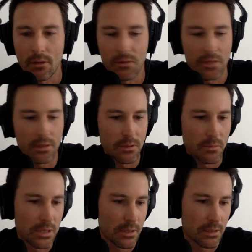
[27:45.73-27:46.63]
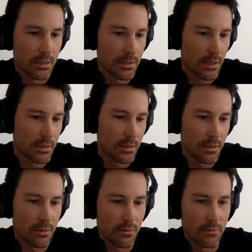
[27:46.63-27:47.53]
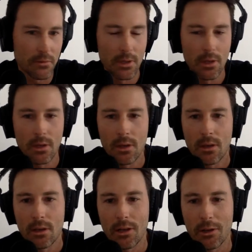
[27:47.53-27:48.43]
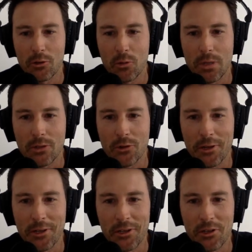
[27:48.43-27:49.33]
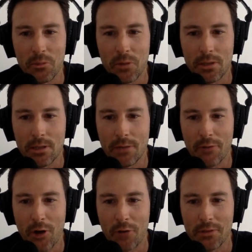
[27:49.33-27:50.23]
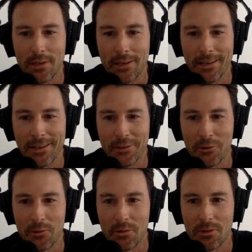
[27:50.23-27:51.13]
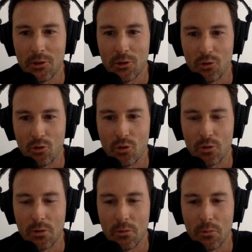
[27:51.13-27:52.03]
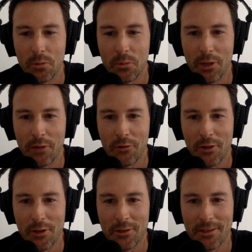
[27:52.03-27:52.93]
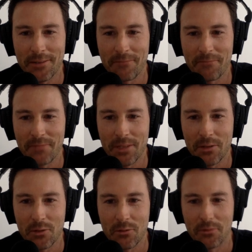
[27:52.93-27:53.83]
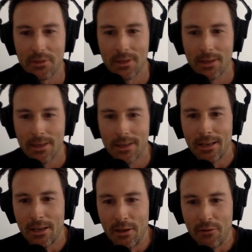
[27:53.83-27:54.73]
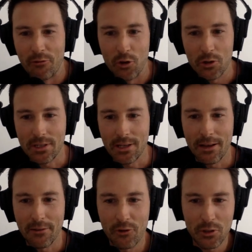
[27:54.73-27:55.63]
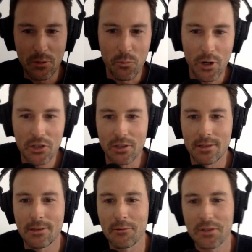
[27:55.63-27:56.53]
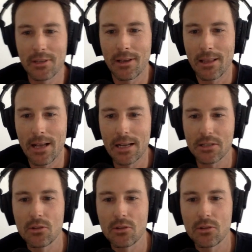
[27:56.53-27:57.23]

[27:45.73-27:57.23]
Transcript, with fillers: obviously there's some things these days that you sort of you know, there's always strength conditioning guys get involved and say can't do certain drills, but I'm a big believer of those, um, you know, sort of first uh, first impressions. Obviously, they last